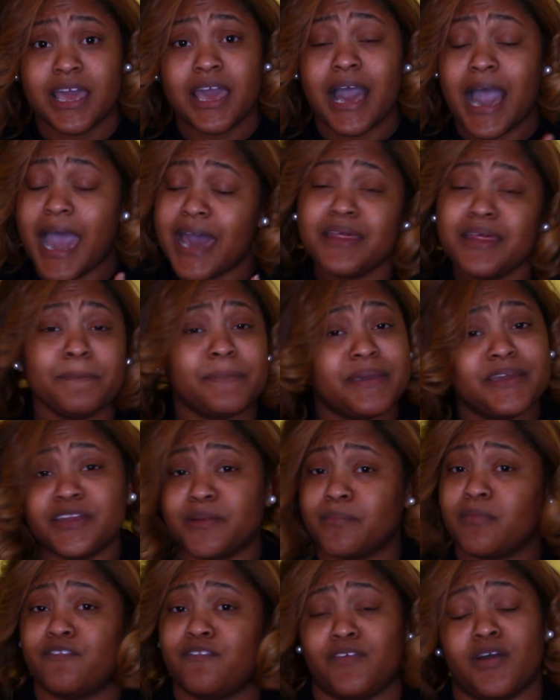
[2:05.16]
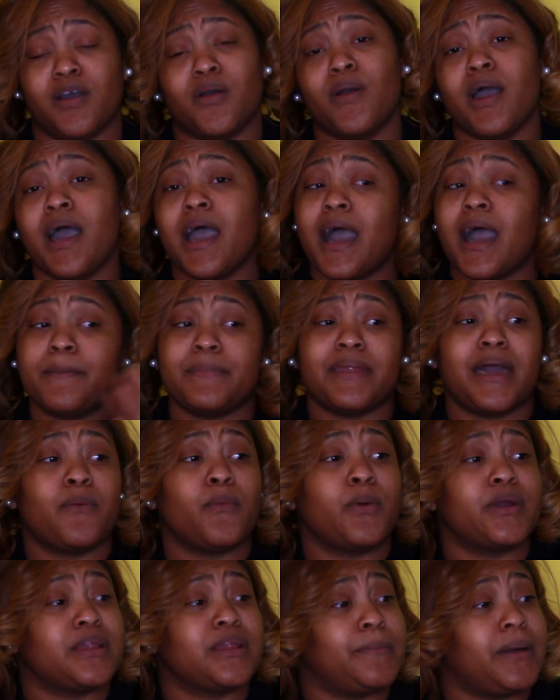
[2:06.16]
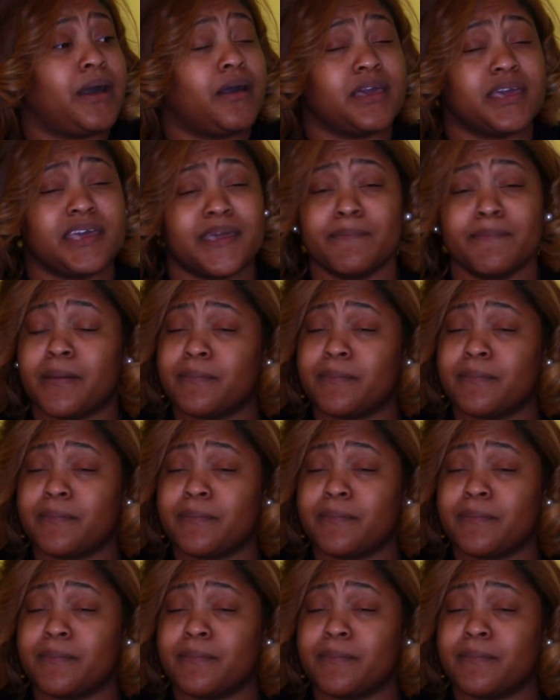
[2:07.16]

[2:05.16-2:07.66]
I done been there before. I'm not worried about him.